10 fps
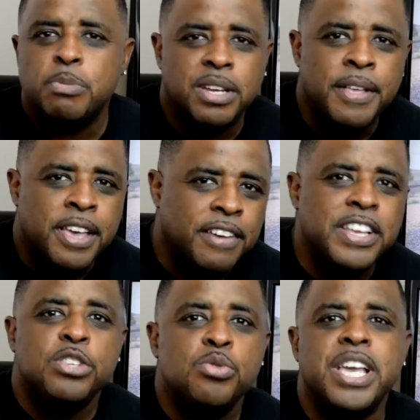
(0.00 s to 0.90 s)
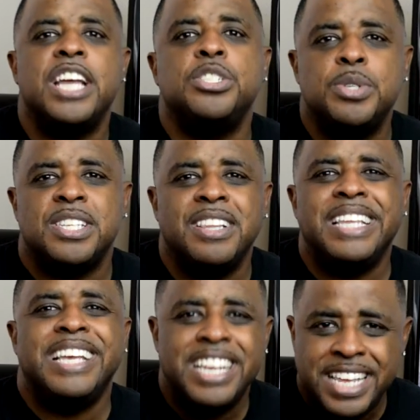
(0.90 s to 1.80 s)
But if they do catch you, it's a,
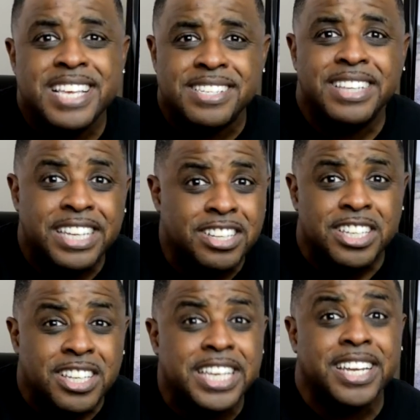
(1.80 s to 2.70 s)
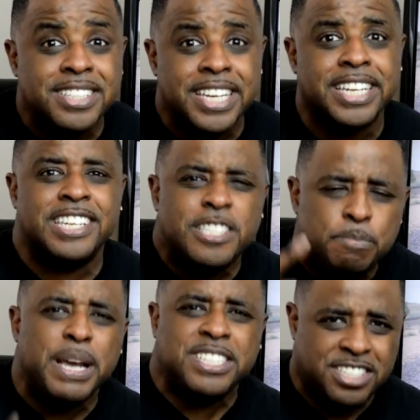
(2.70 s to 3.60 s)
it is illegal. You'll get a ticket,
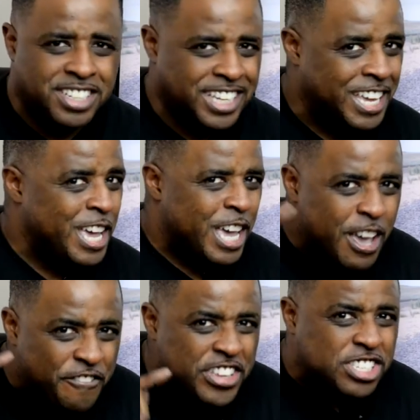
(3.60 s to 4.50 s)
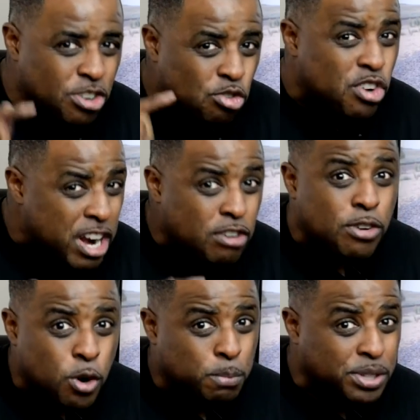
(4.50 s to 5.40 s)
especially if it's the
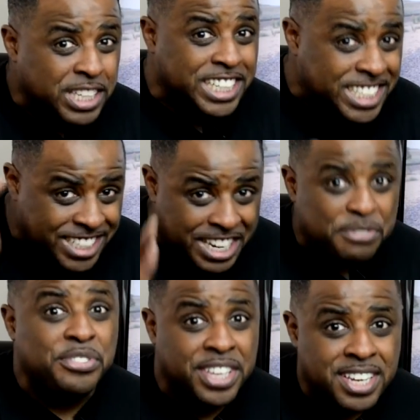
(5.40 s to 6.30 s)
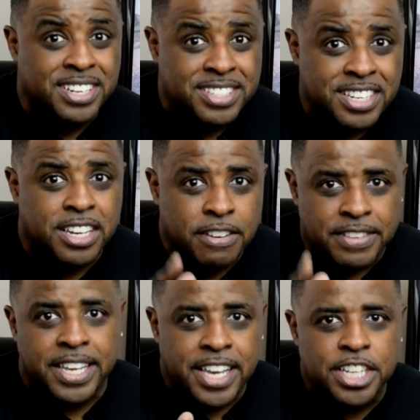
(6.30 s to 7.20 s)
railroad police. You're definitely getting a ticket if
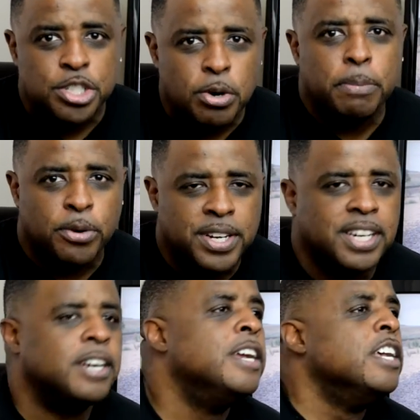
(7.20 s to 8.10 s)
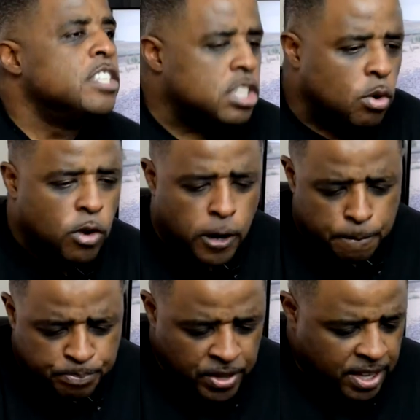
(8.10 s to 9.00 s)
they catch you up on there. So, um...